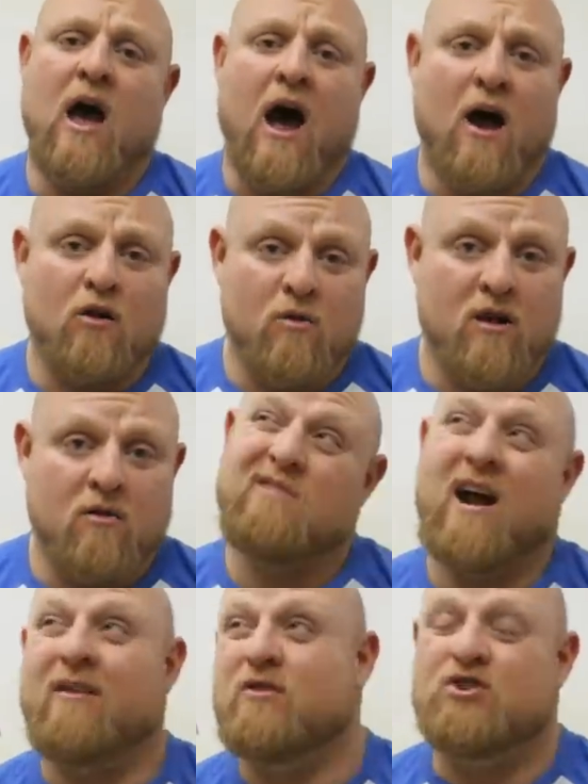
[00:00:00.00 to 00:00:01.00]
How do we
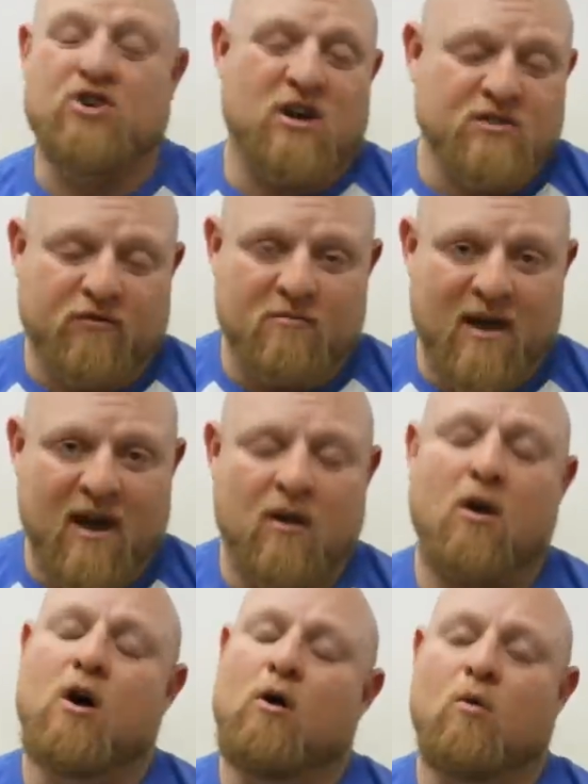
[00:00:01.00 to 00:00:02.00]
kind of adjust from
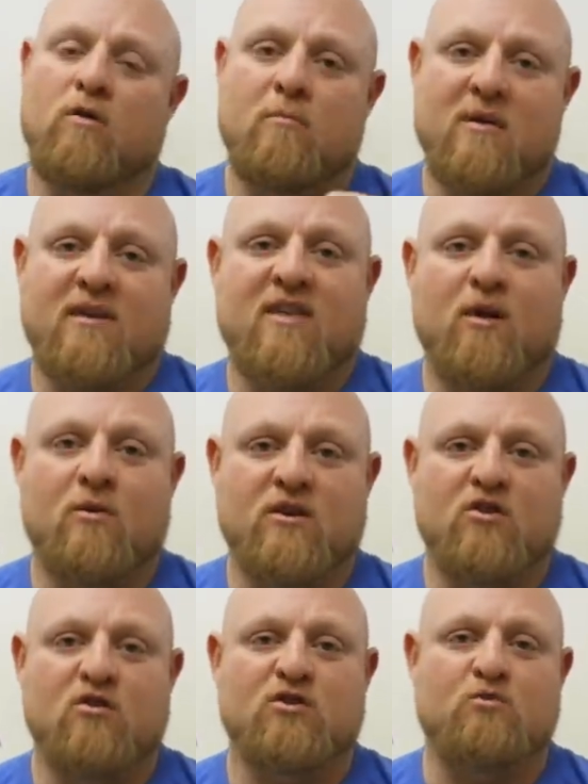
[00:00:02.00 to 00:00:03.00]
that? Well, the big thing we
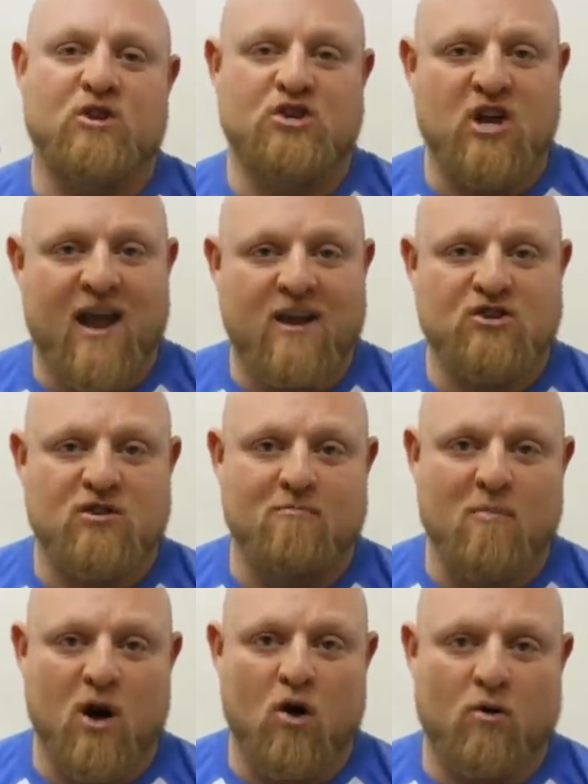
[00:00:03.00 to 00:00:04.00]
do is we change the
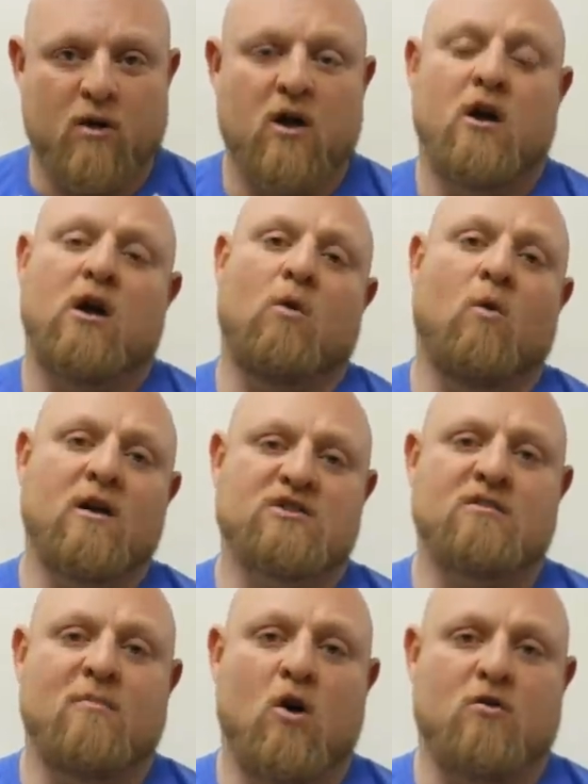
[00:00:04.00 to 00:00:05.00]
mode. And what
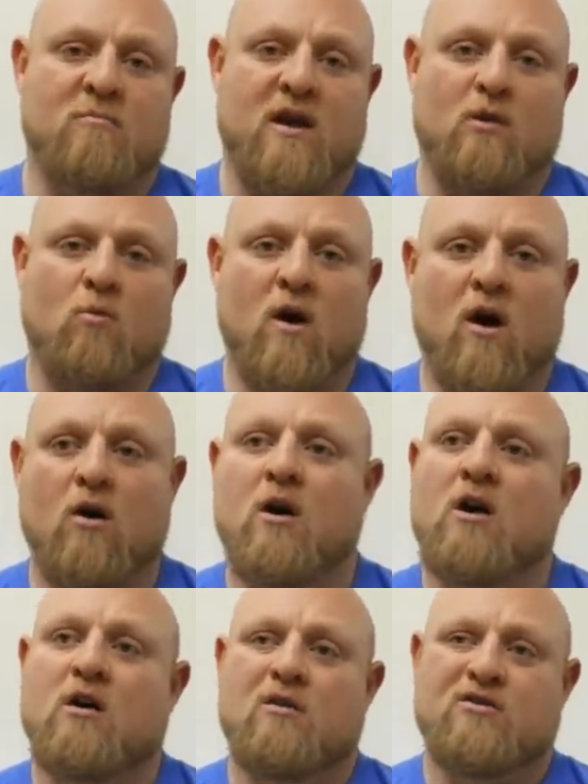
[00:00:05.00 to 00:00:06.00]
does the mode mean?
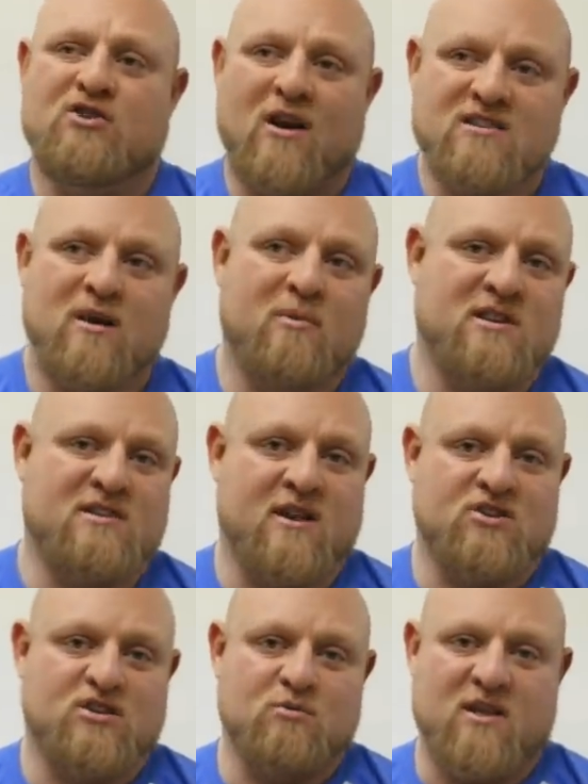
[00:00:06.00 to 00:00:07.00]
Well, tricep
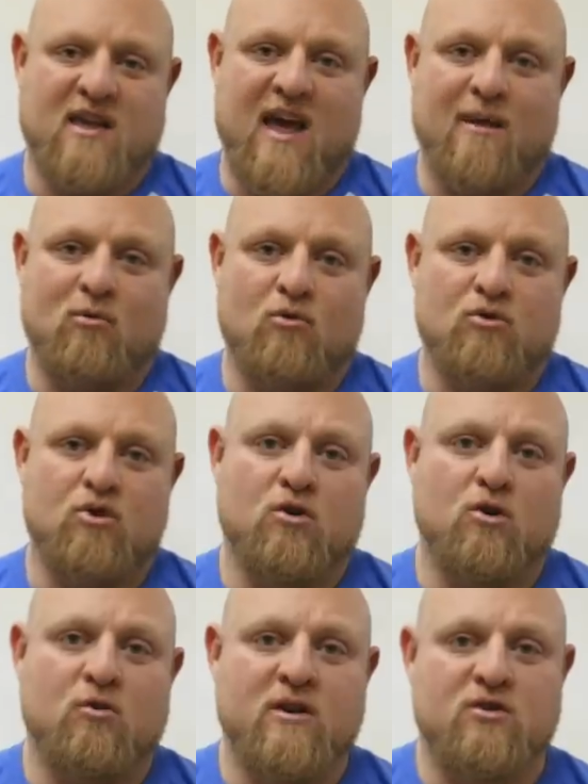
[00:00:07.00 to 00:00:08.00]
extensions with a cable, you
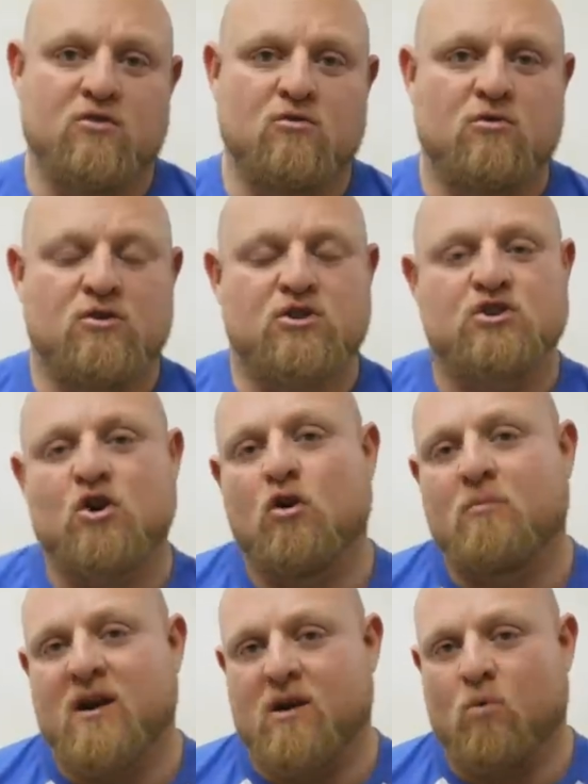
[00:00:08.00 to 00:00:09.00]
can only do
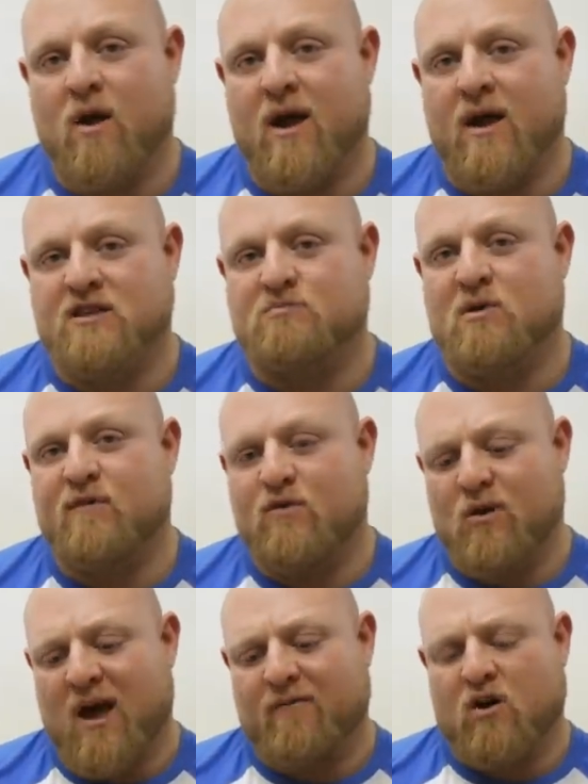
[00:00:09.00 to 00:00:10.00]
so many ways, but
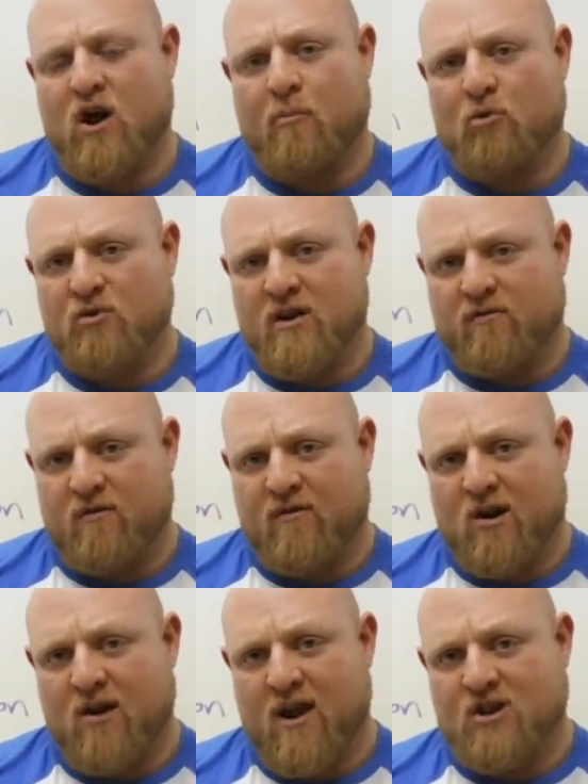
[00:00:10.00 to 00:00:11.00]
if you have a couple of different
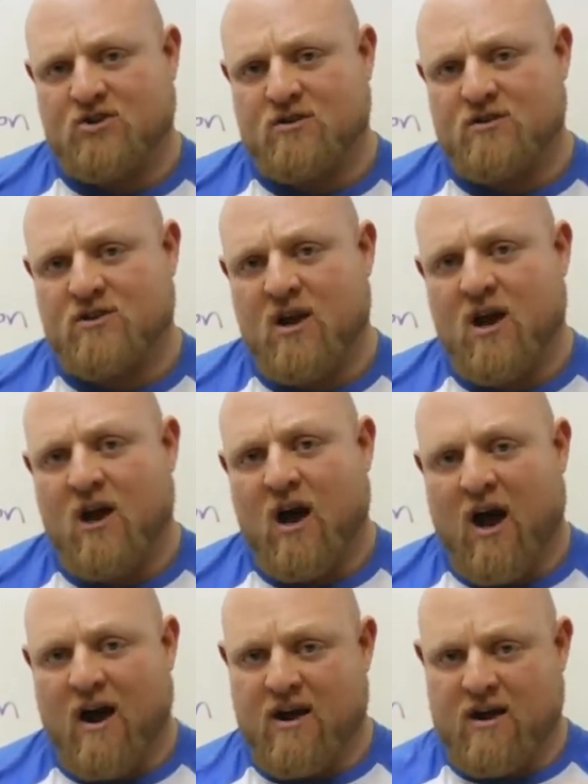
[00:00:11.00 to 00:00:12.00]
variations,
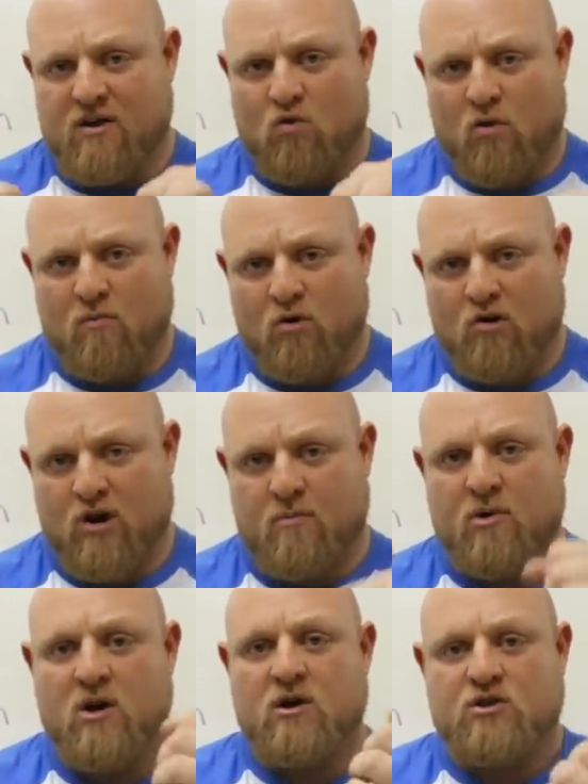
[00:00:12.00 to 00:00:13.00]
i.e. normal
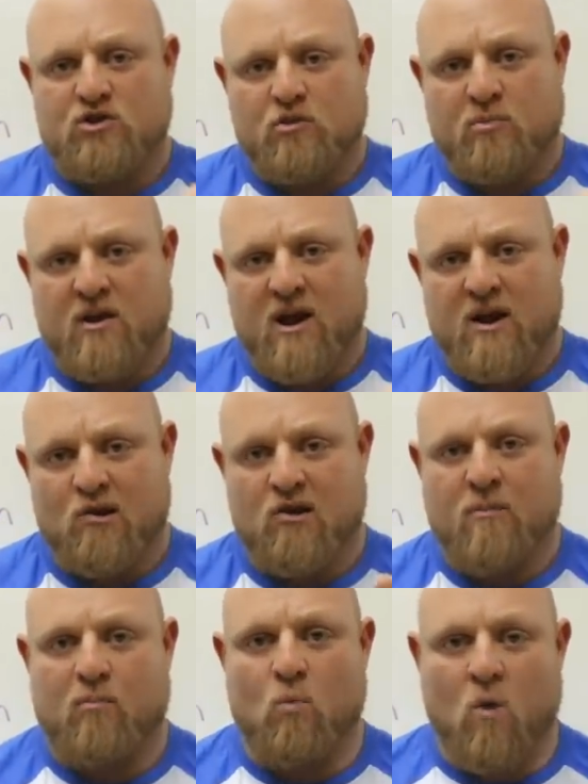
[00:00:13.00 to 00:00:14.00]
grip, supinated
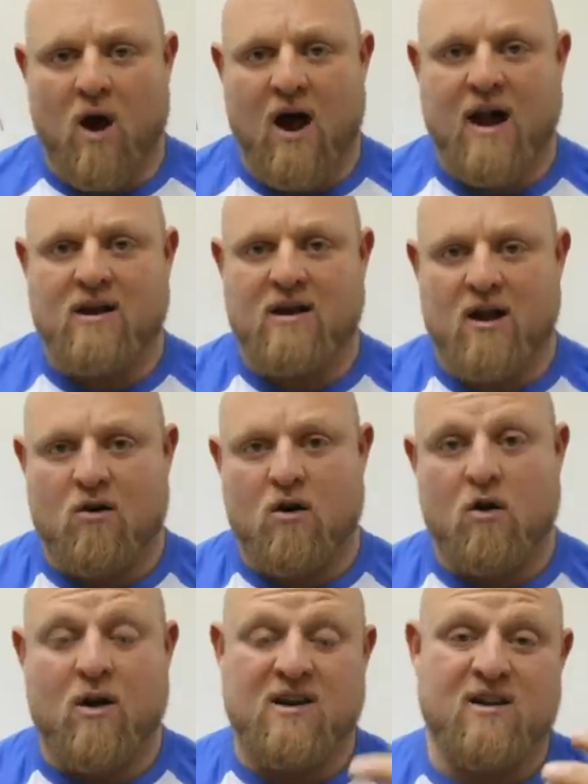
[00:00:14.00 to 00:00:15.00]
grip, wide,
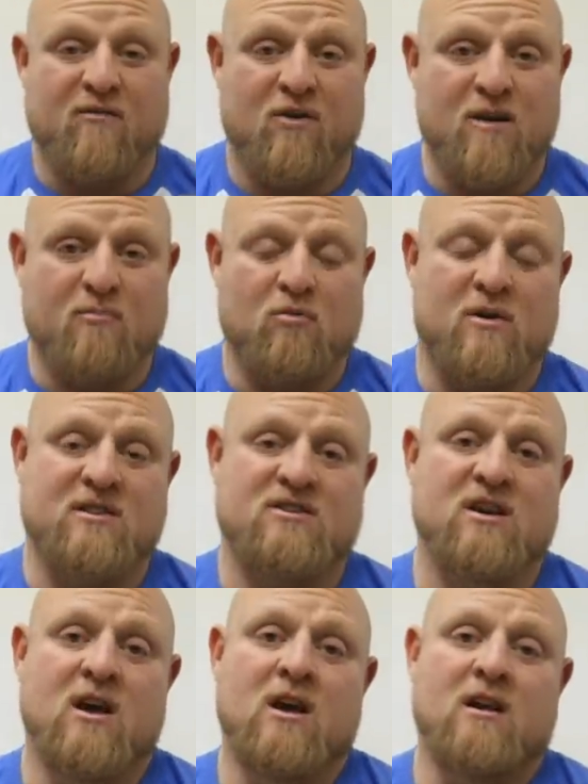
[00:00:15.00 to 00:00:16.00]
narrow, and different
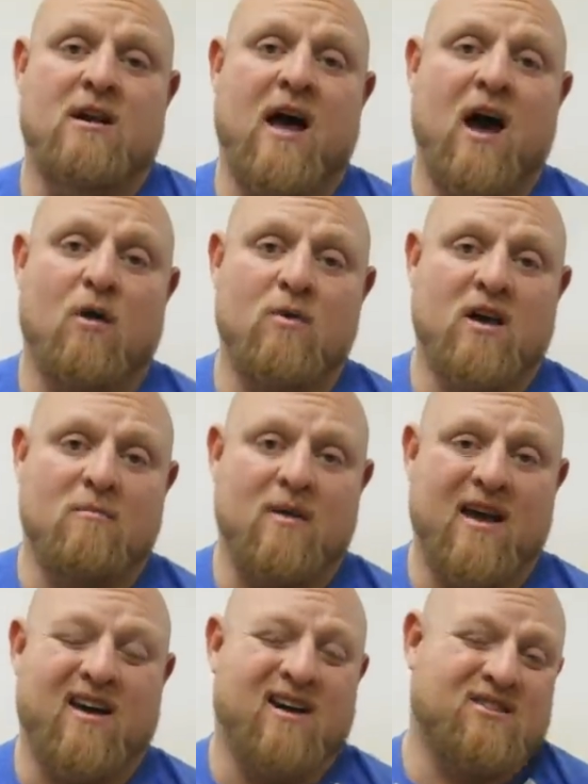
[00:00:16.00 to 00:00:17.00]
implements, now we can
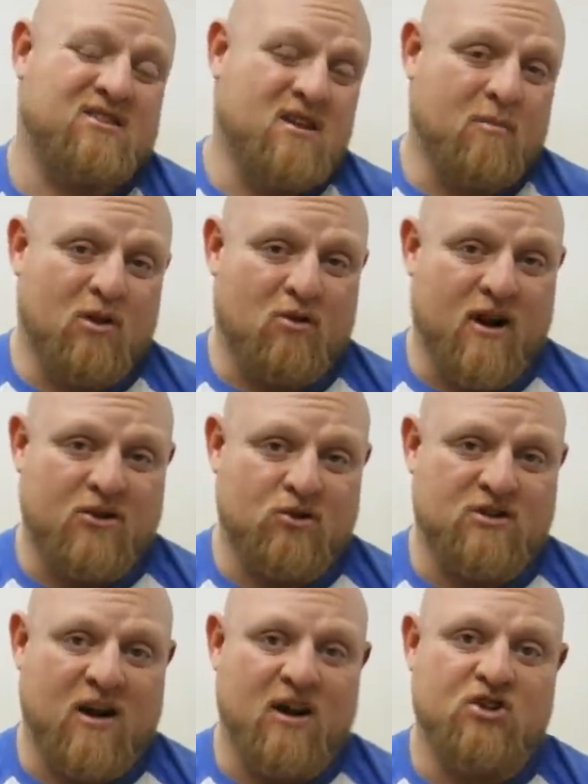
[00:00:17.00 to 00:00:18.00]
make a similar
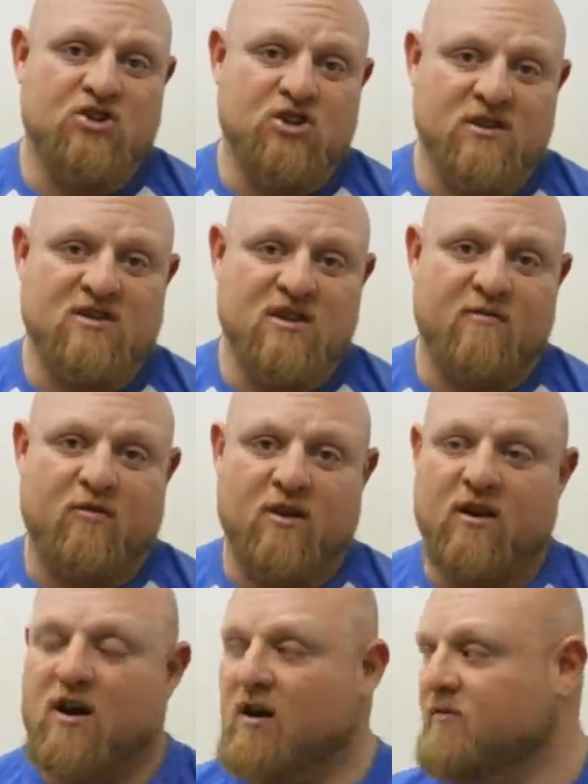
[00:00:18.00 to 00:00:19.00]
exercise just
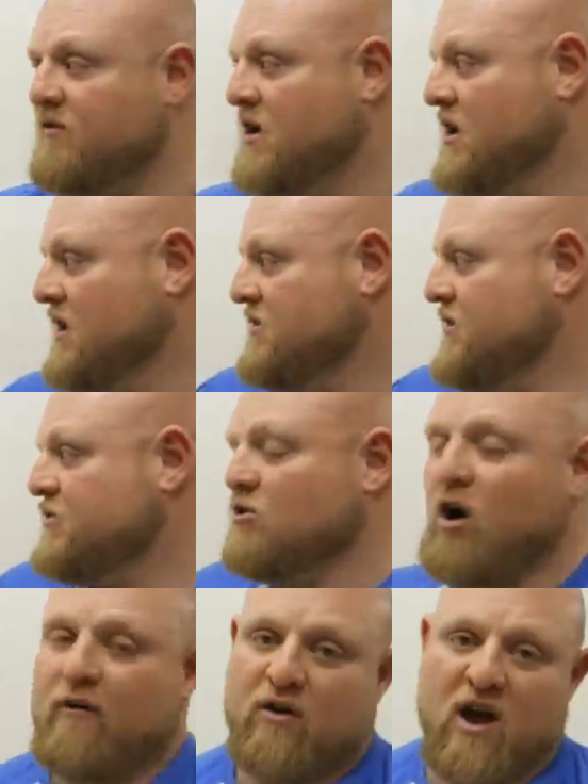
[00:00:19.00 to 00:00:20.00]
different enough that the
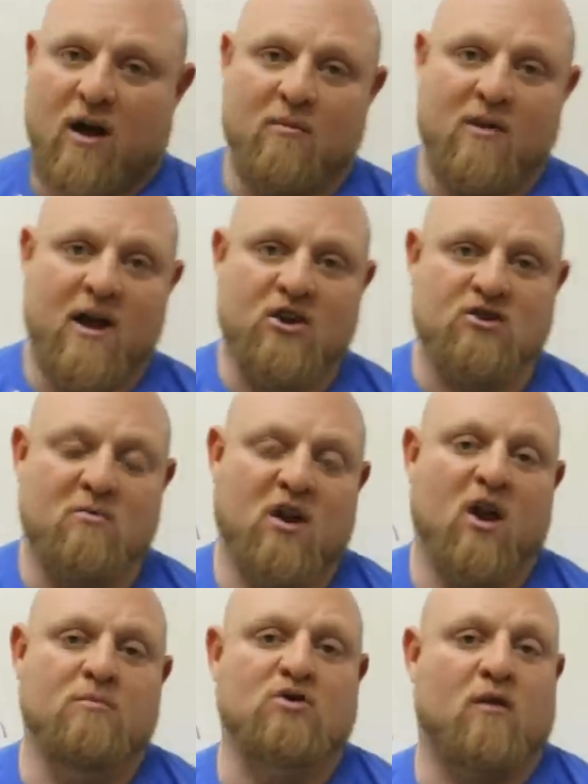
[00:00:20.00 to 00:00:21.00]
law of accommodation
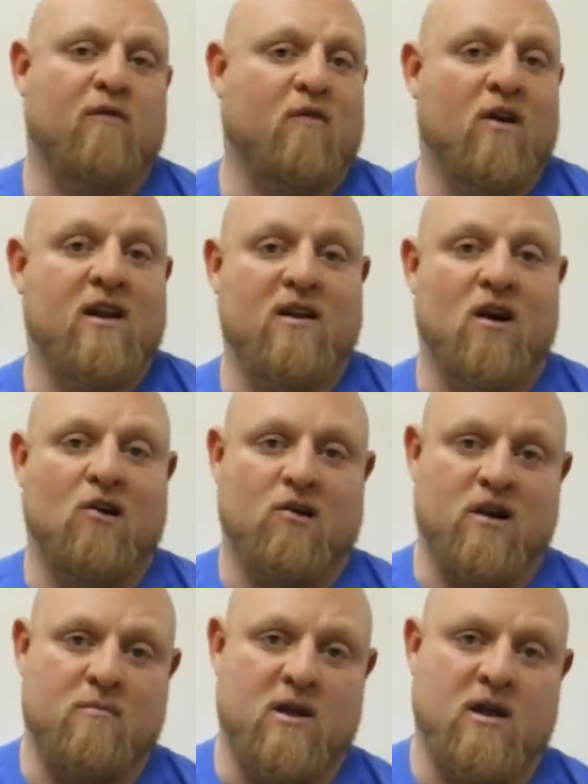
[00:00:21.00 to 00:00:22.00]
becomes our friend and not our
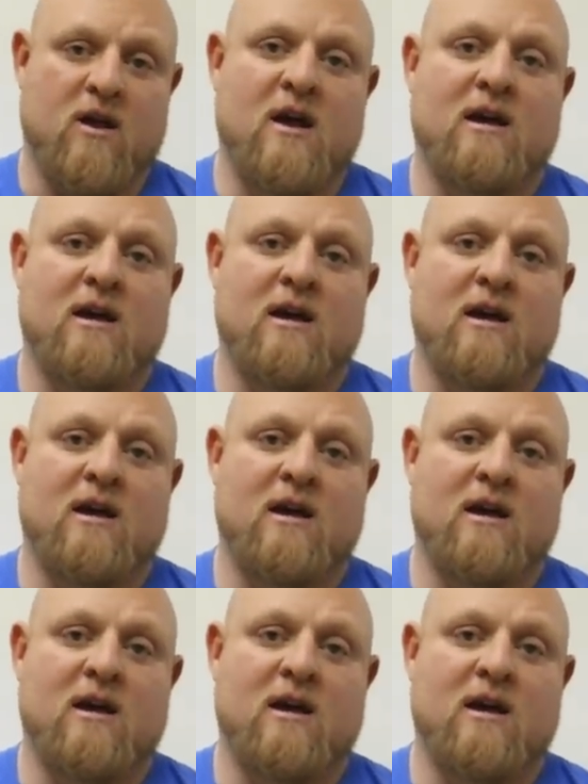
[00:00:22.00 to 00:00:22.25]
enemy.